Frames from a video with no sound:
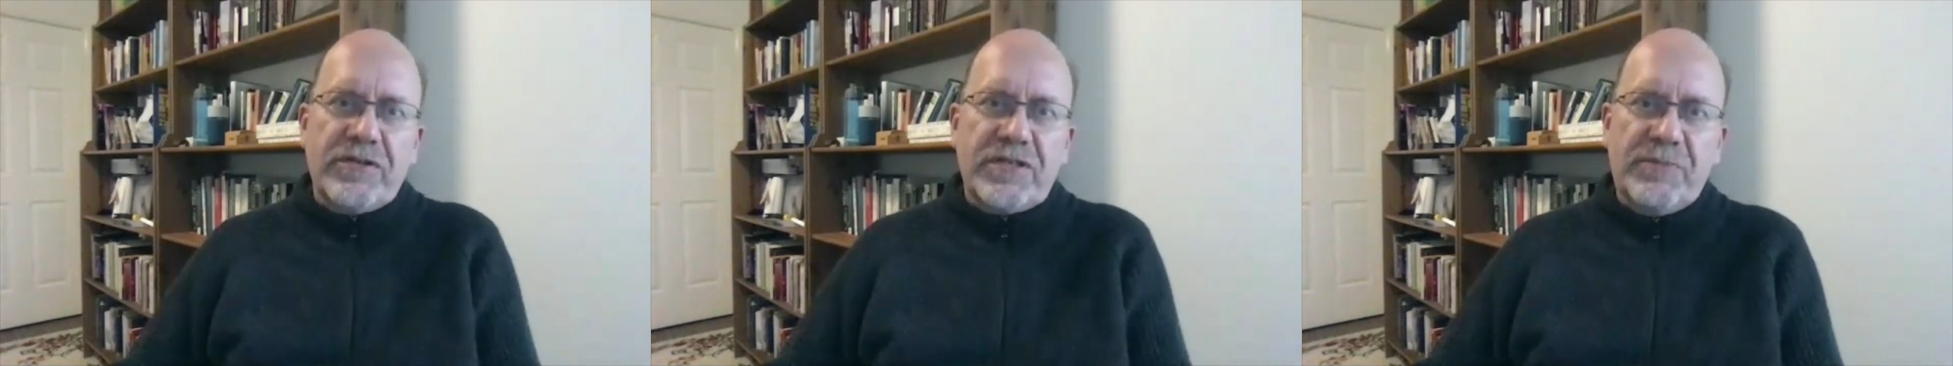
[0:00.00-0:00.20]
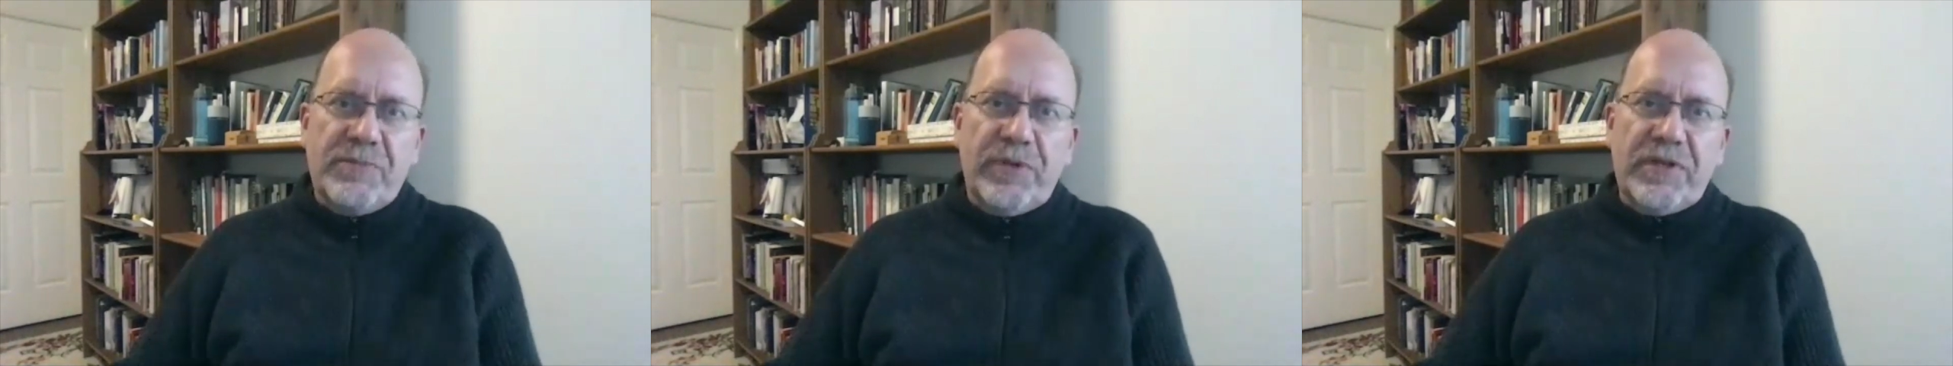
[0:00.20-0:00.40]

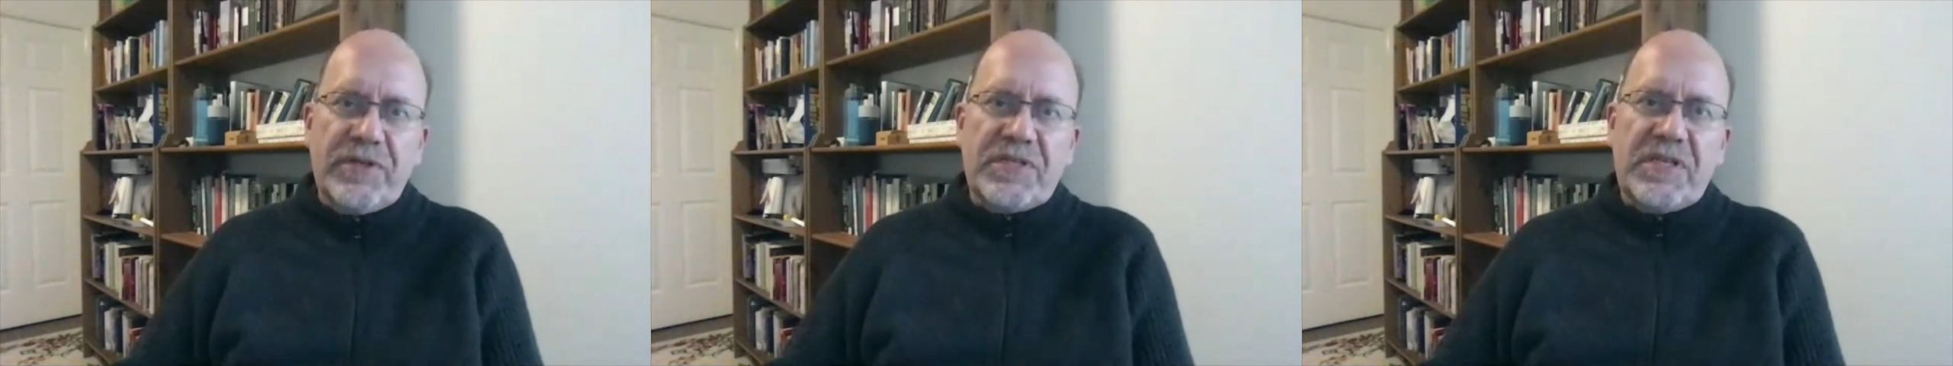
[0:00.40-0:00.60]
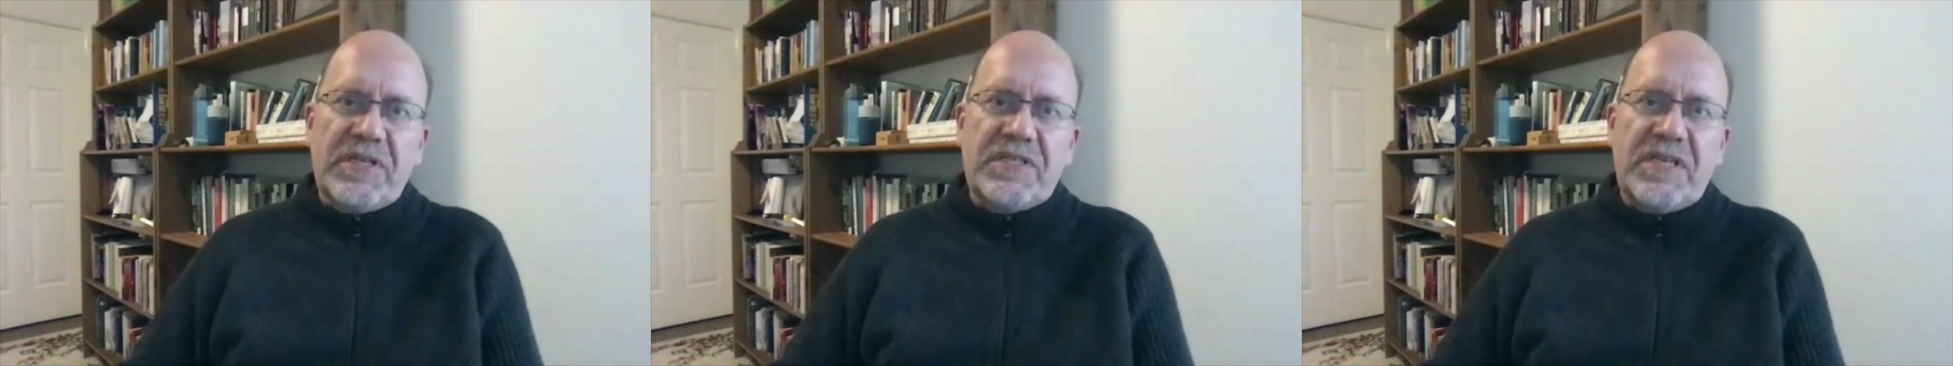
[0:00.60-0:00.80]
simple as
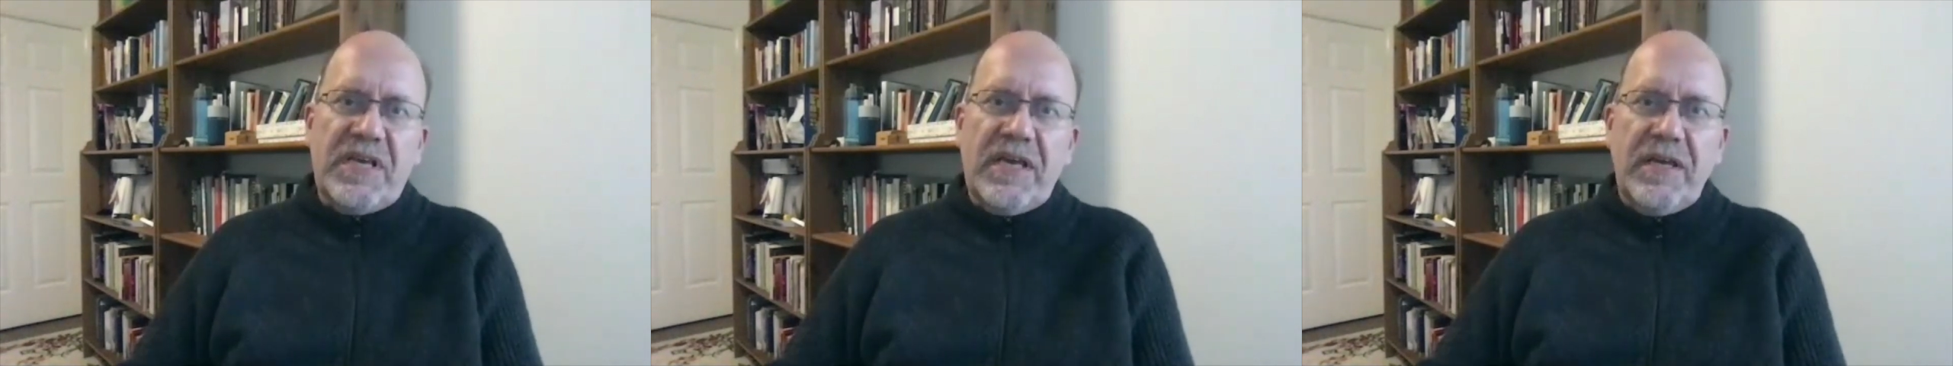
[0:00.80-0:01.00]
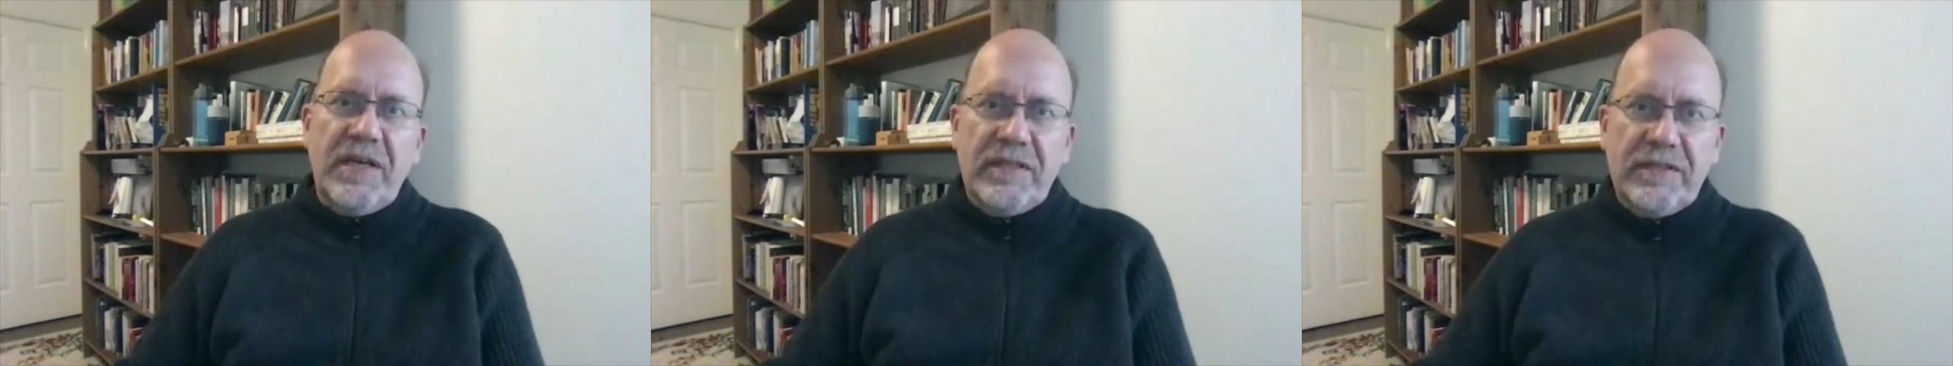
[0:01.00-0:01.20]
they say.
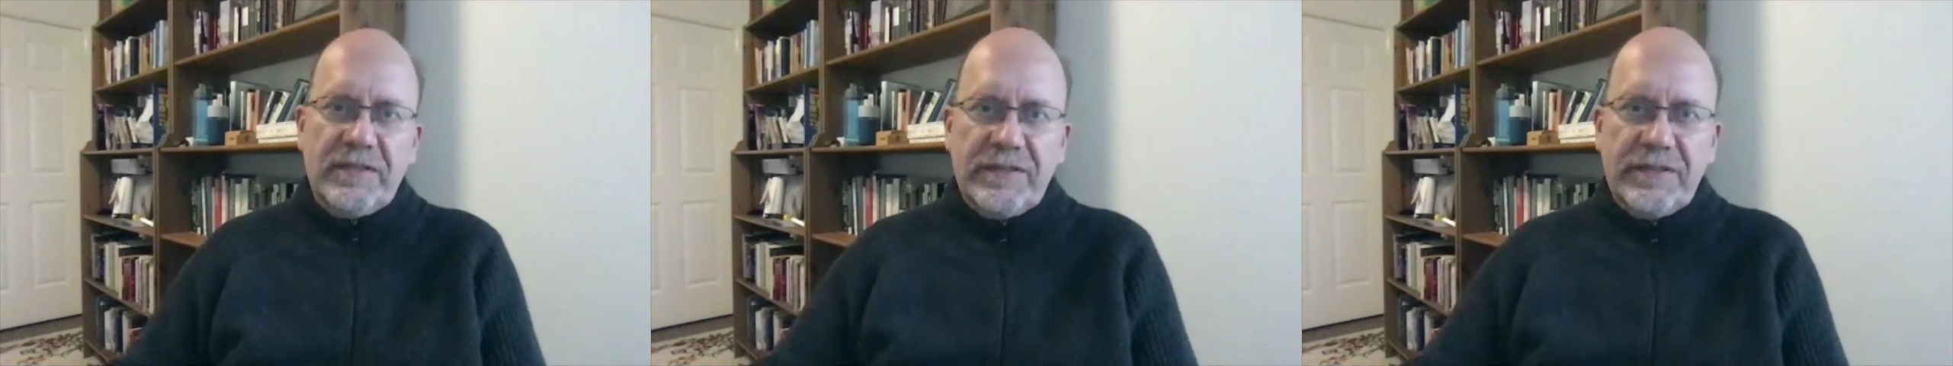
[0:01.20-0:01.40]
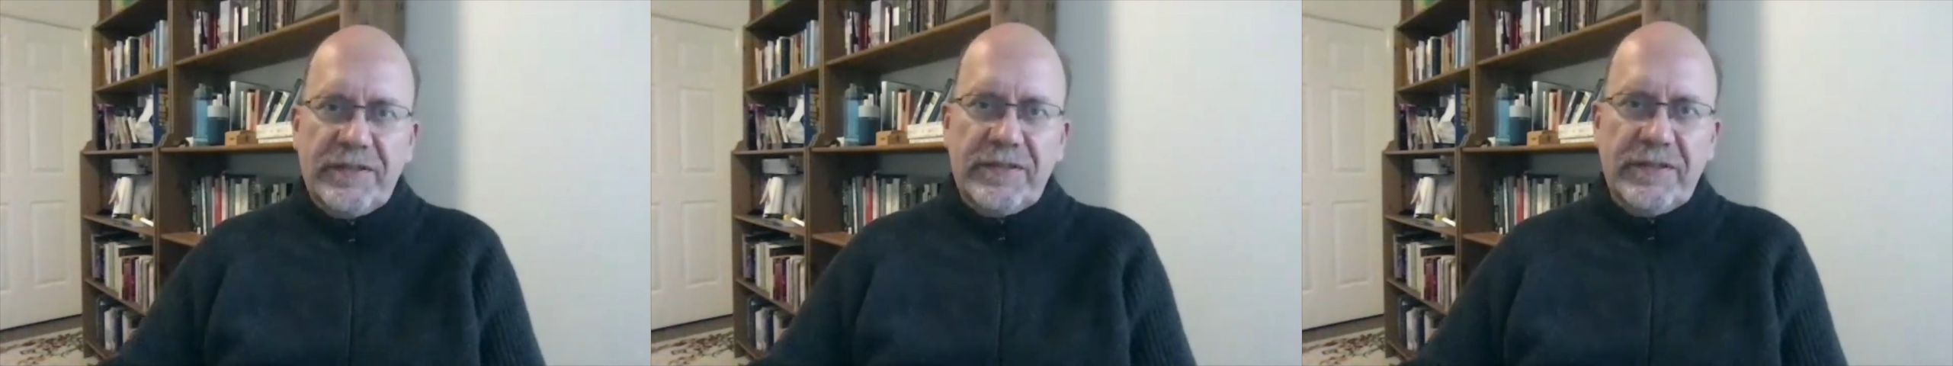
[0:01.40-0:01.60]

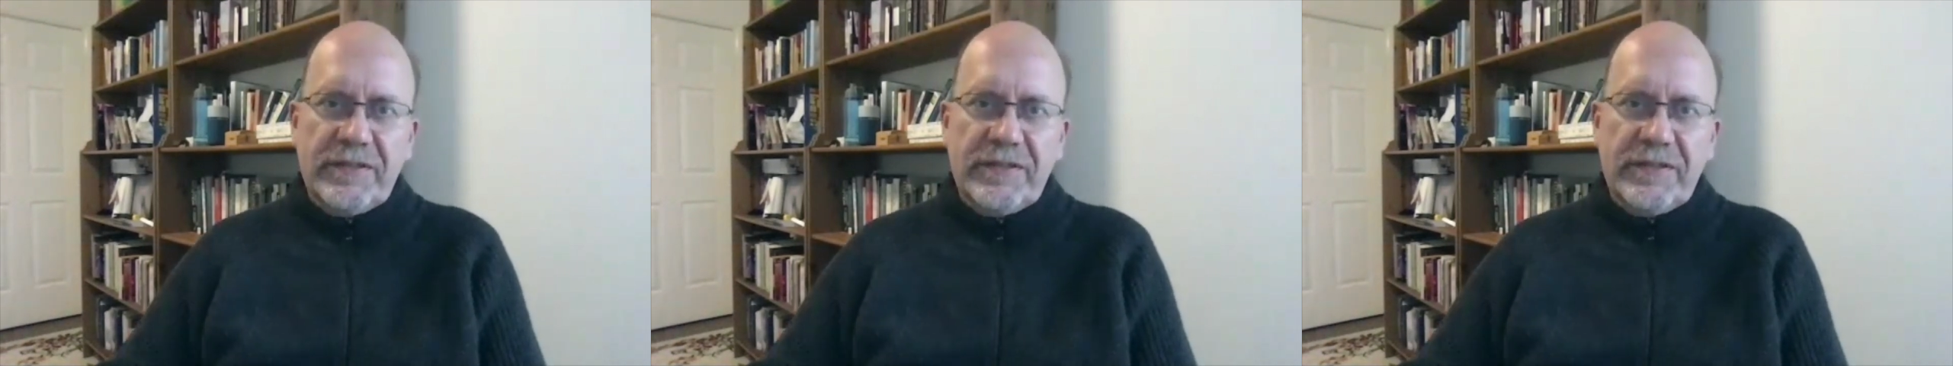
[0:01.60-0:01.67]
Yeah.